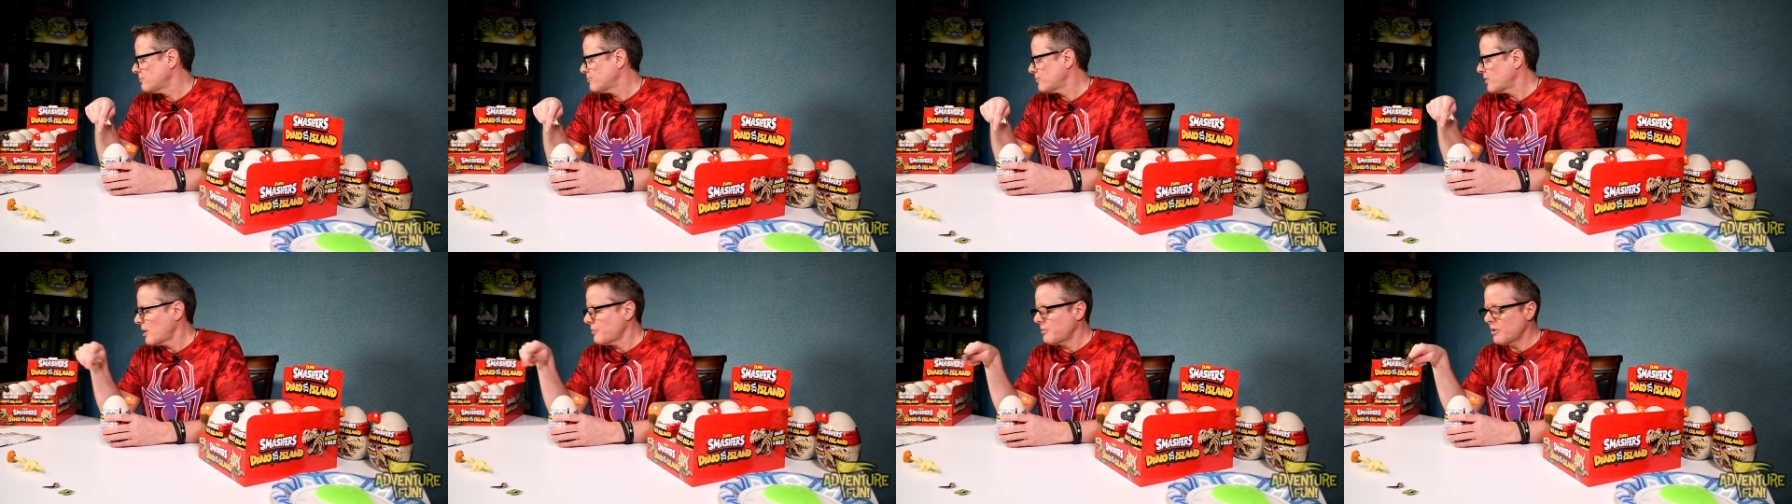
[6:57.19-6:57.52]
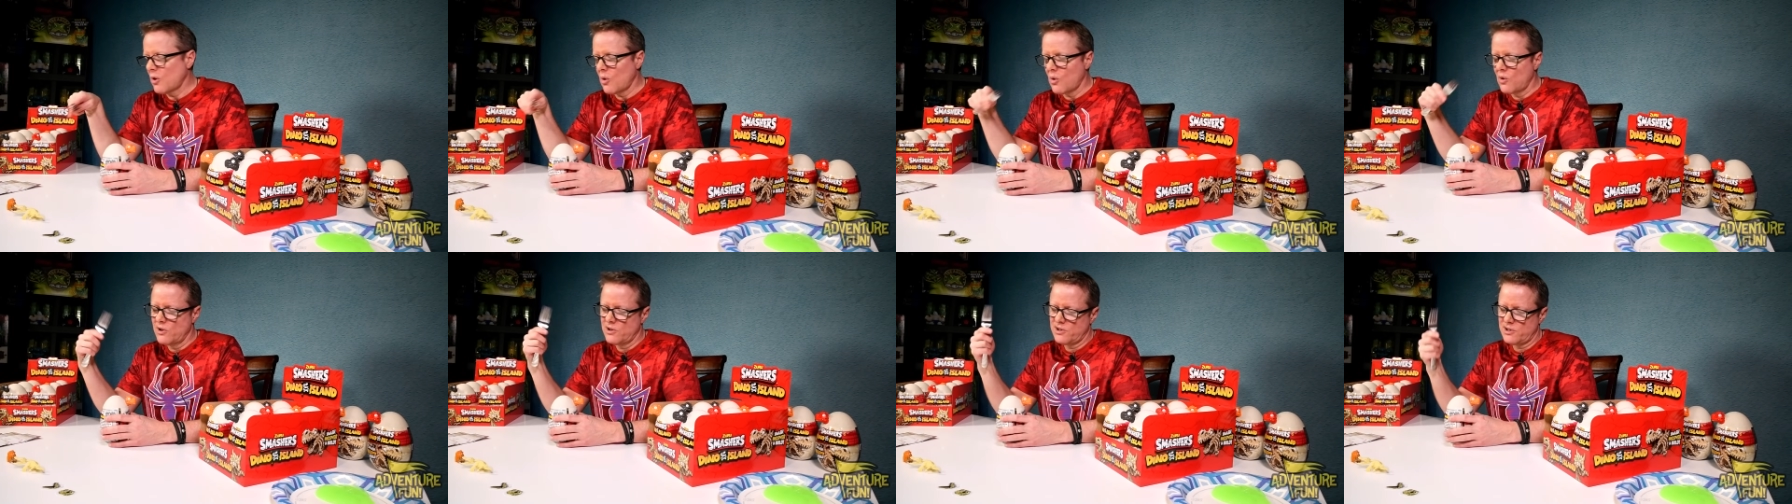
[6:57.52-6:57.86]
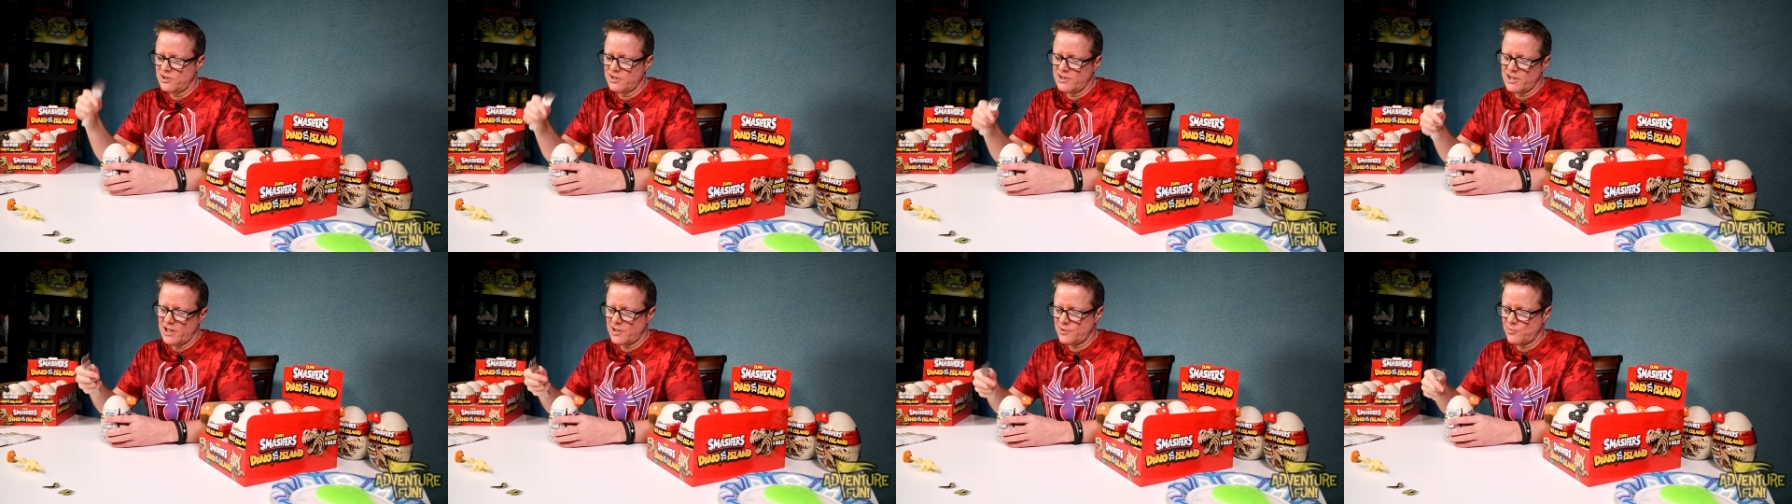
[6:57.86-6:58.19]
Probably orange,
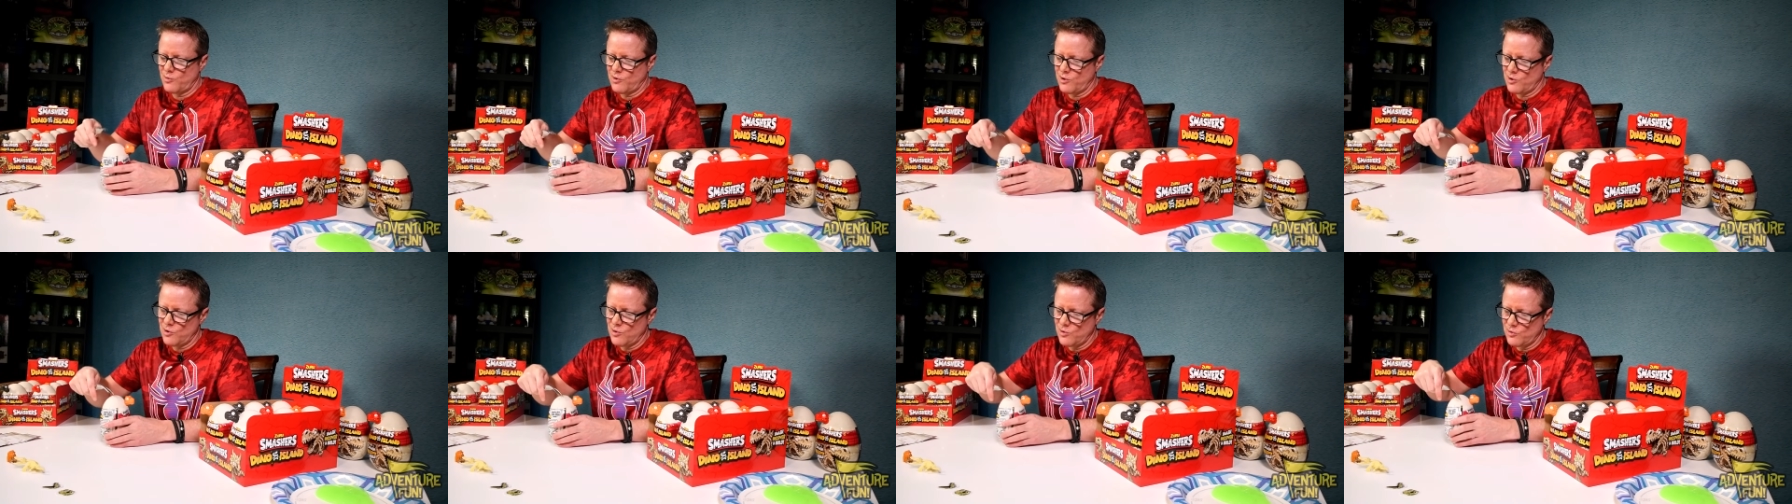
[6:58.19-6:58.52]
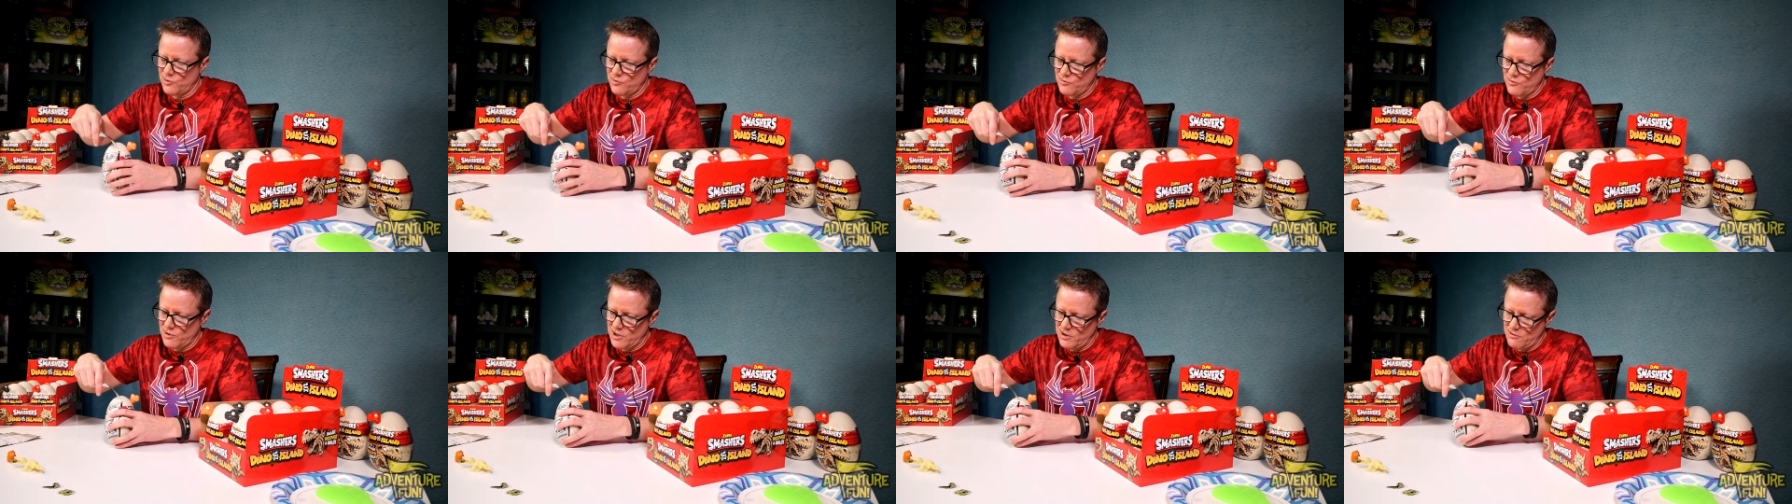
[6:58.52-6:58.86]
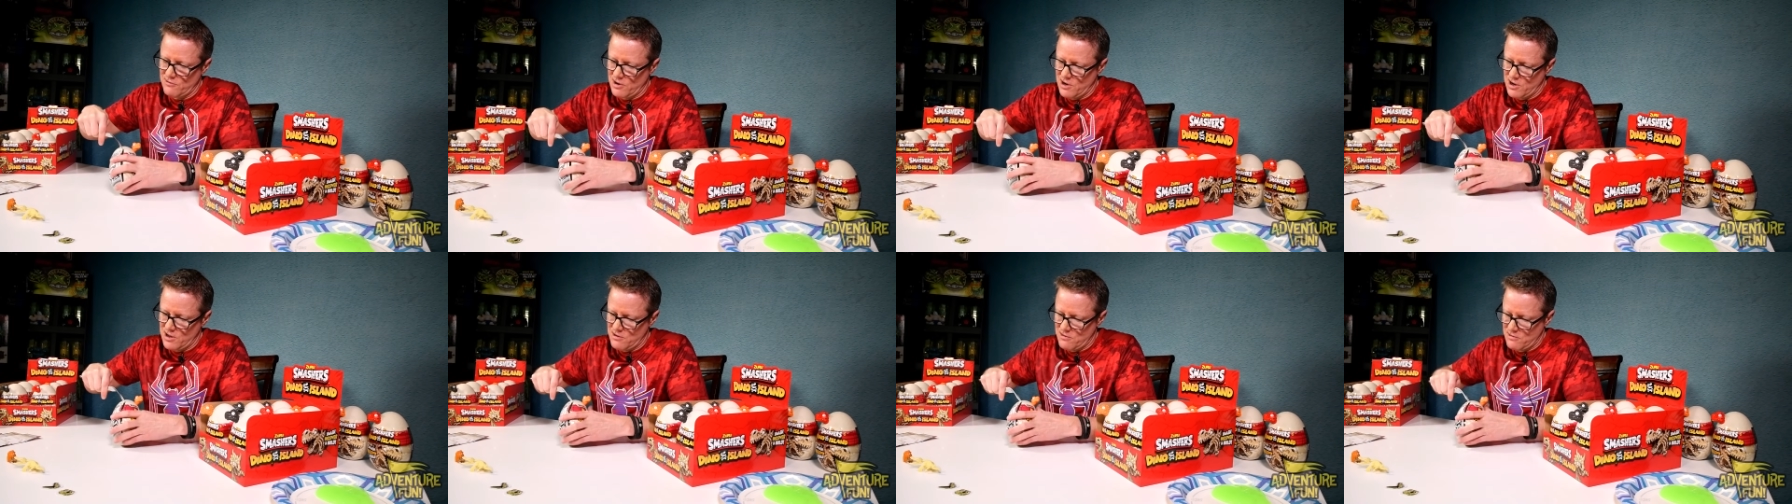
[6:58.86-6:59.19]
because that's more gold than red,
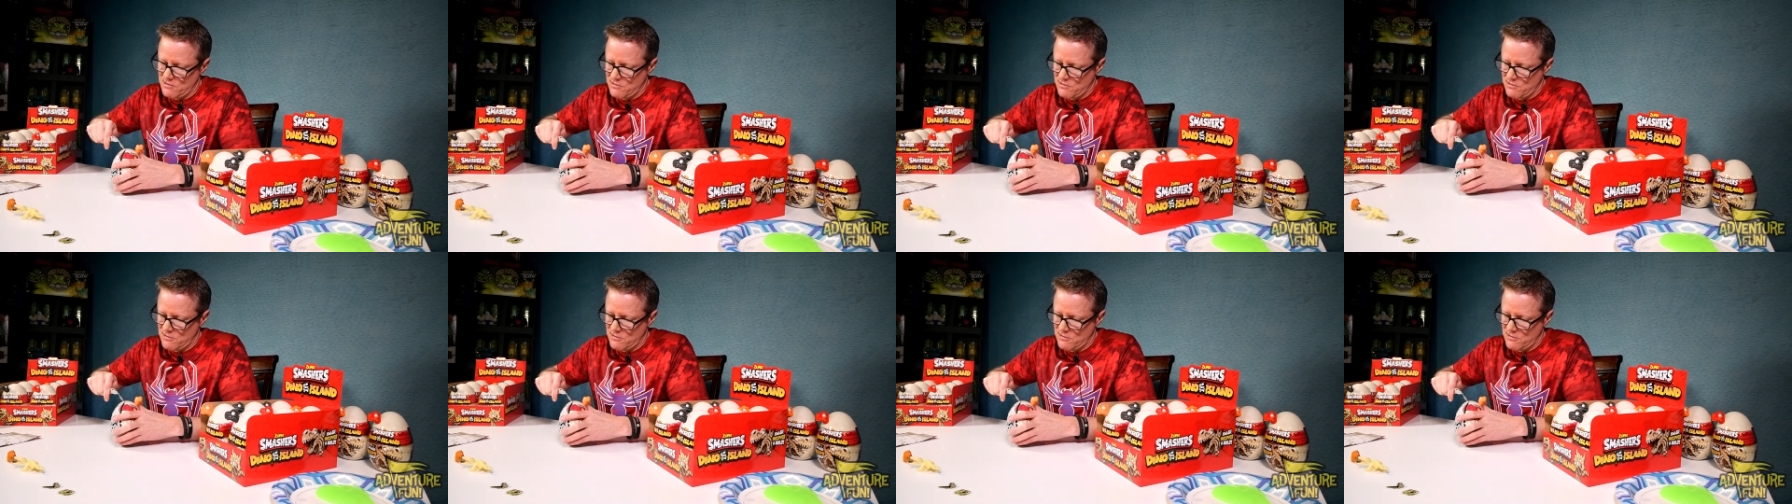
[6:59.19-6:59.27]
right?